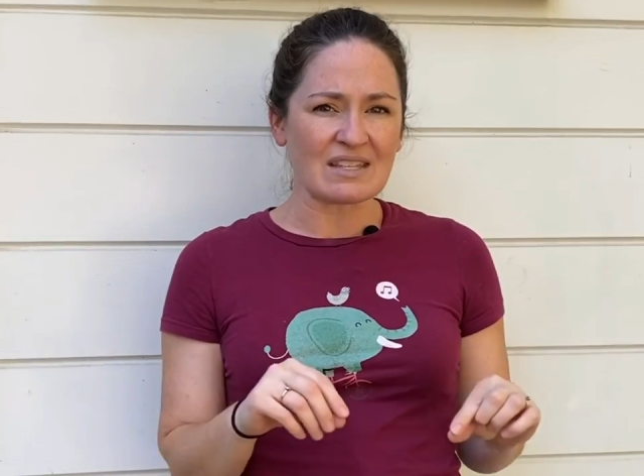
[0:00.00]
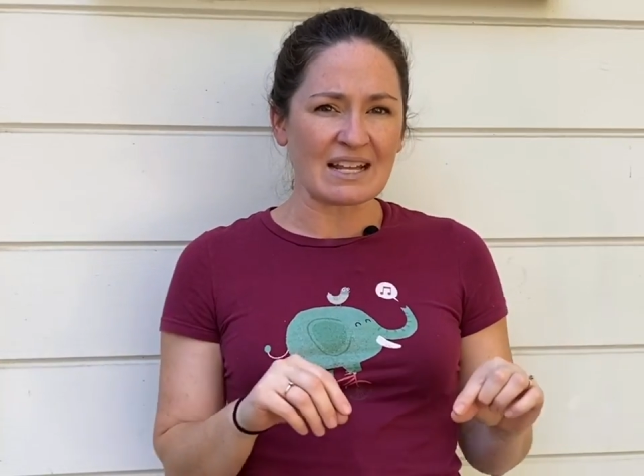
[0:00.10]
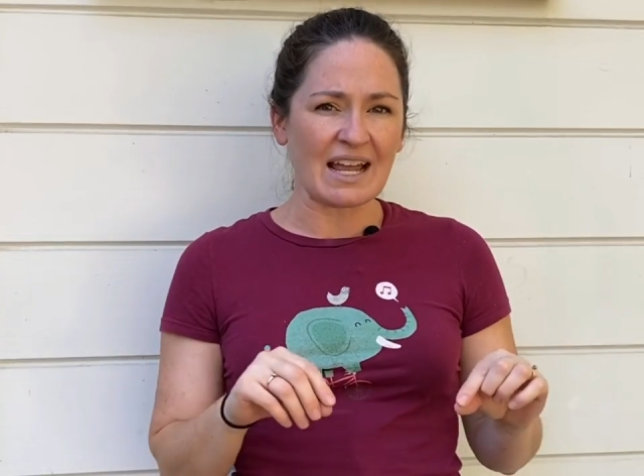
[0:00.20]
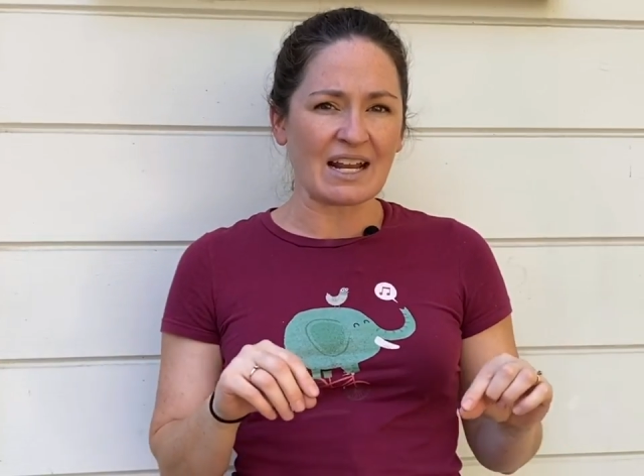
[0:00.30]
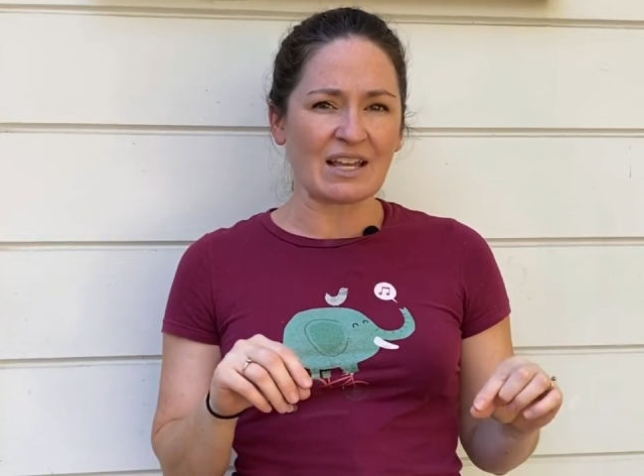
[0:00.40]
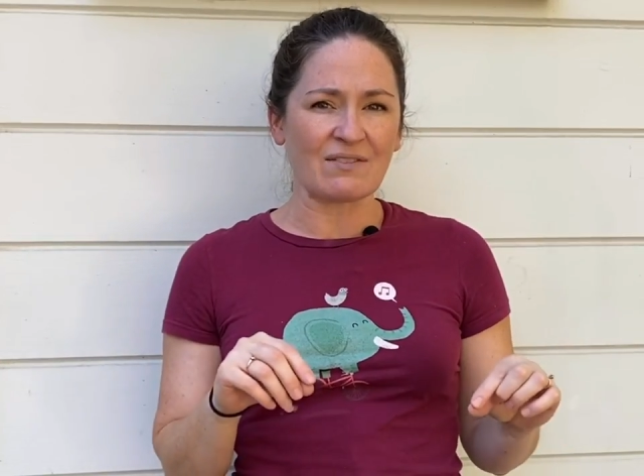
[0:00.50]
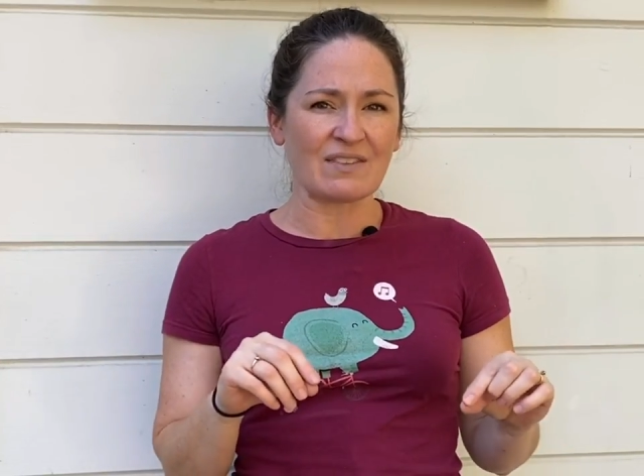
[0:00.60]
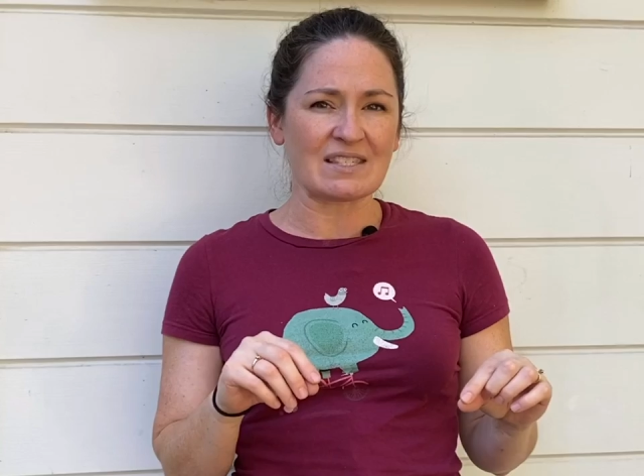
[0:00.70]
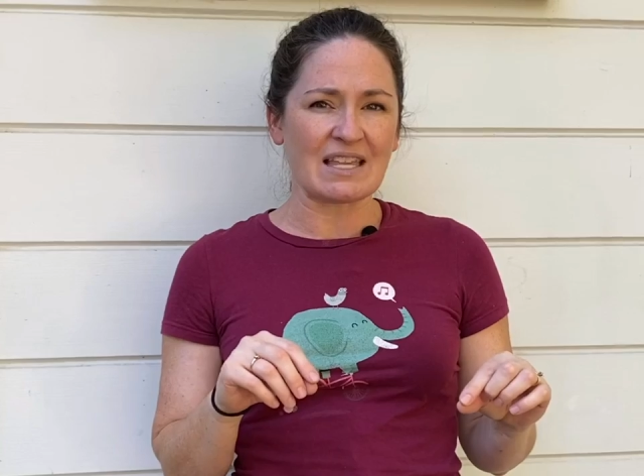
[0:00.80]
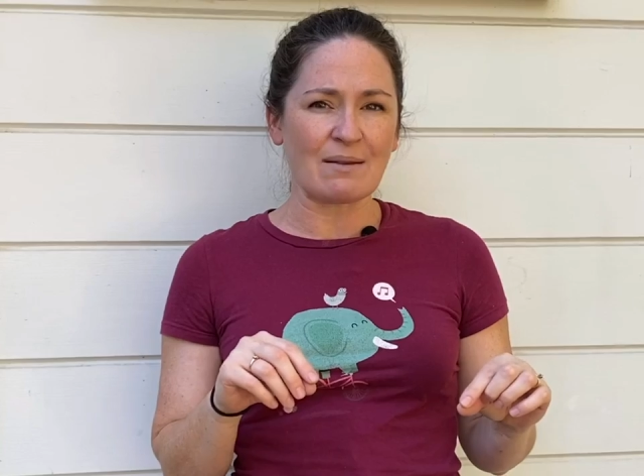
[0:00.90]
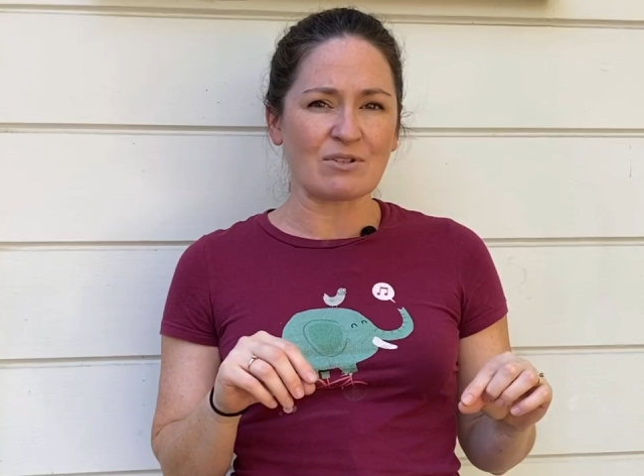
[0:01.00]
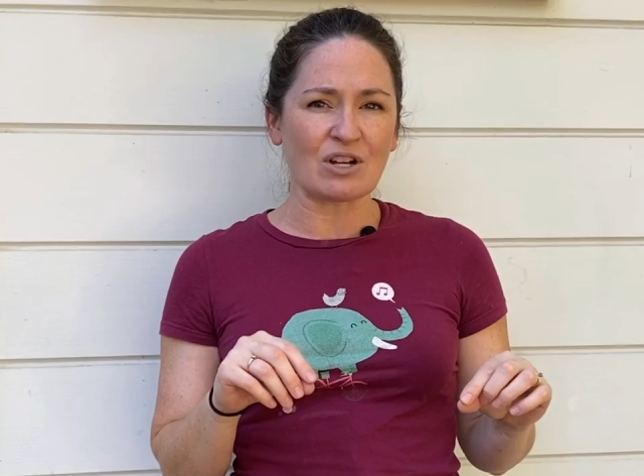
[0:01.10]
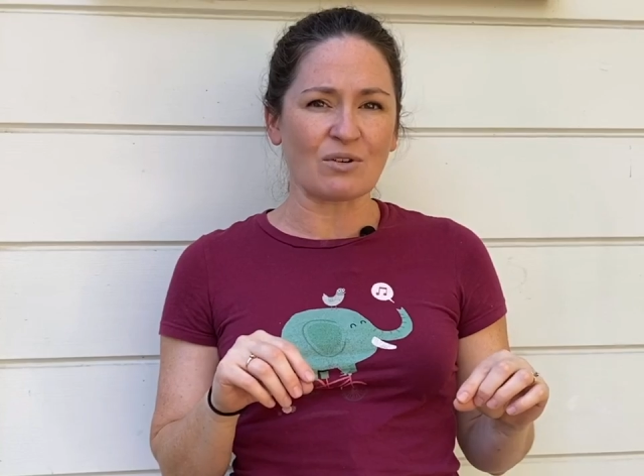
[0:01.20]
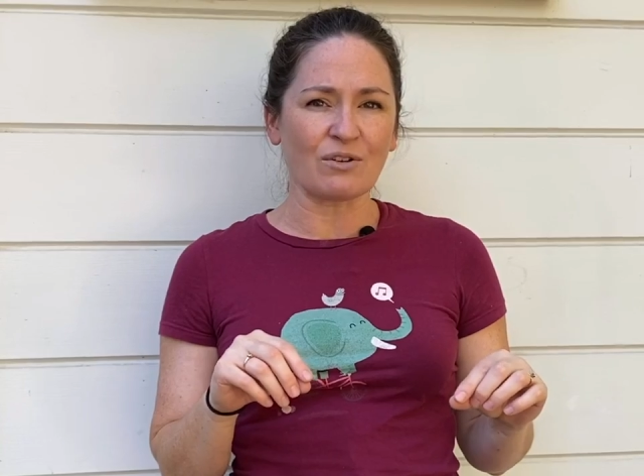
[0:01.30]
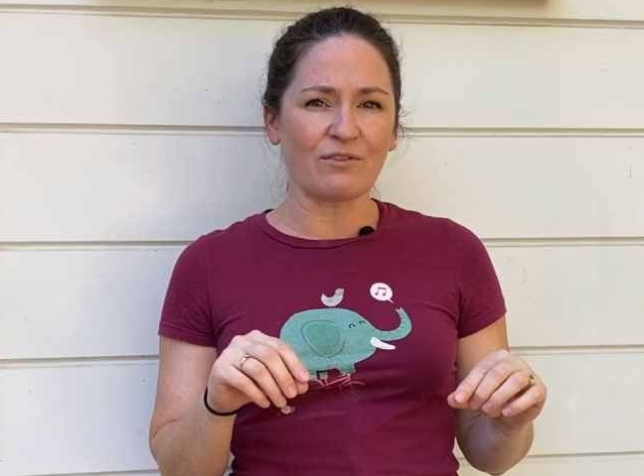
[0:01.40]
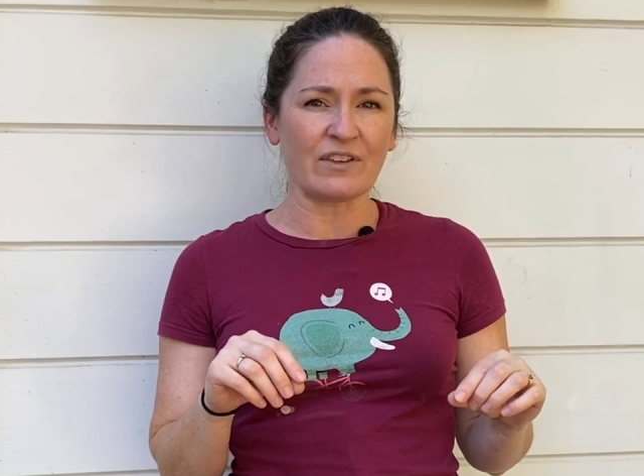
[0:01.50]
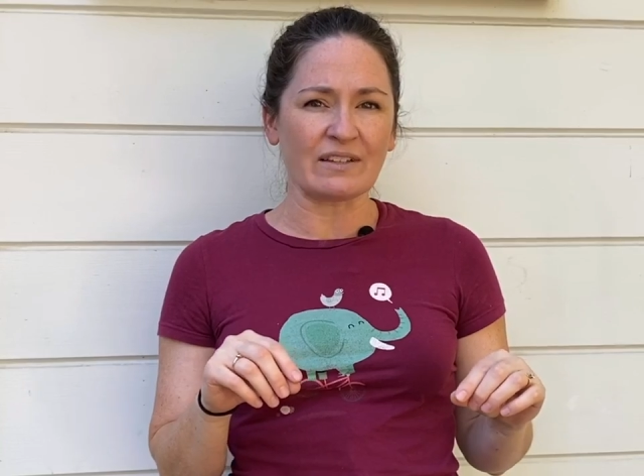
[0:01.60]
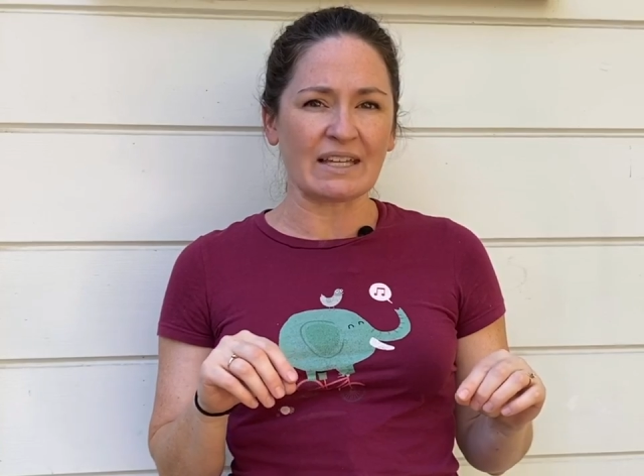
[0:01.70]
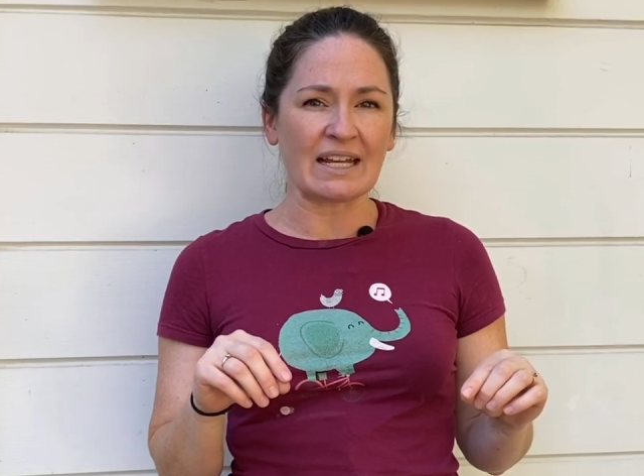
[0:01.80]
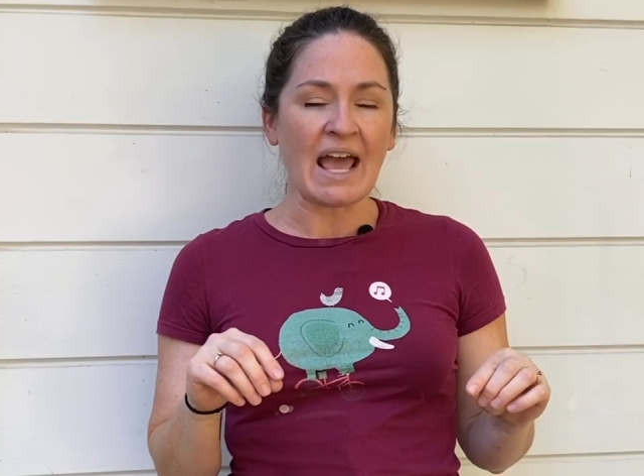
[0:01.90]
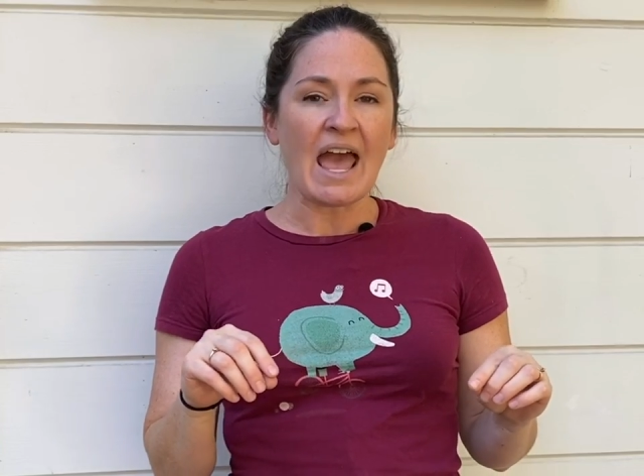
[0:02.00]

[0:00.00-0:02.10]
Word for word: to kind of give the same general feeling,